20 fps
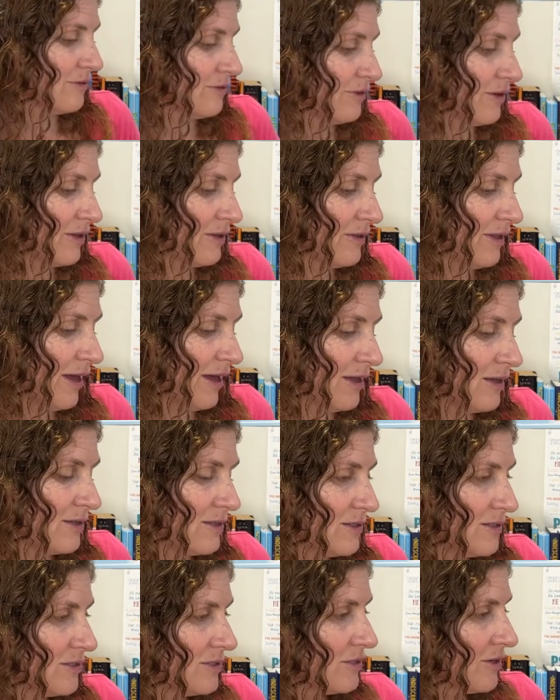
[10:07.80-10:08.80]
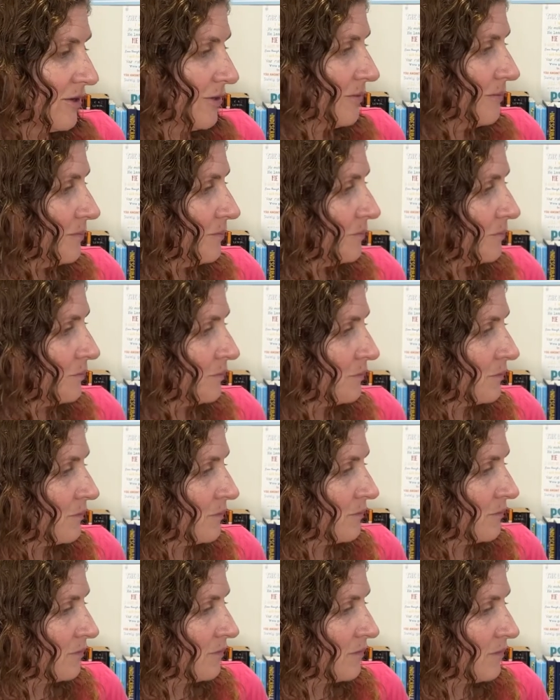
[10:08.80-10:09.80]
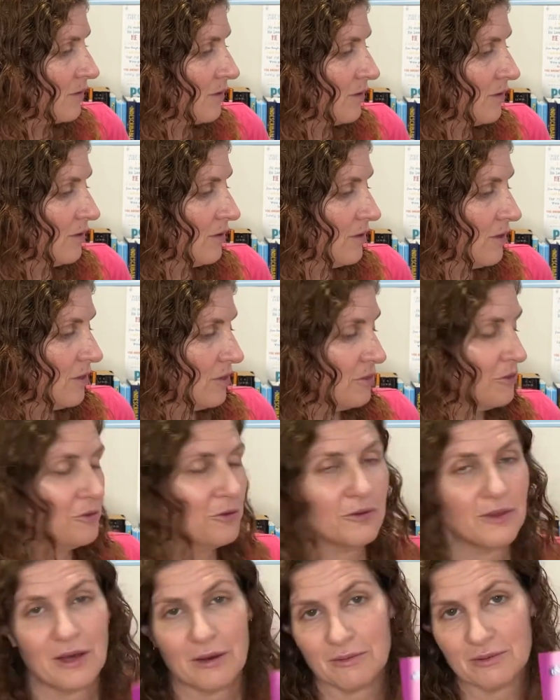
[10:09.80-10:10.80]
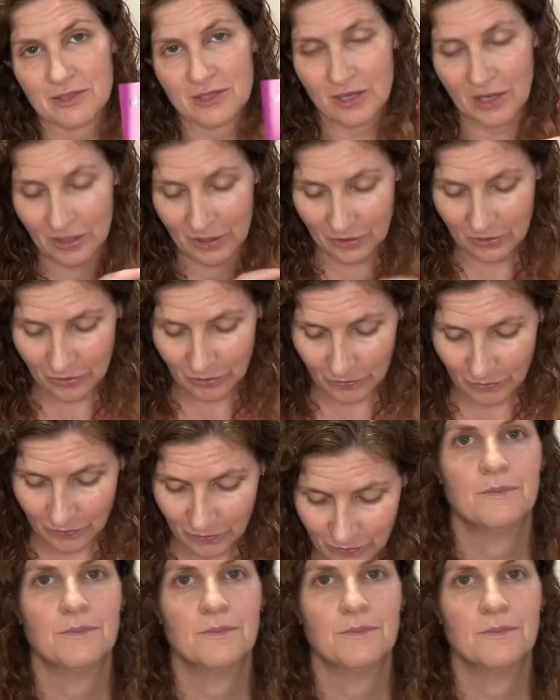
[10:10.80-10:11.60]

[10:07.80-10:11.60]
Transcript: like that. So I thought that was kind of cool.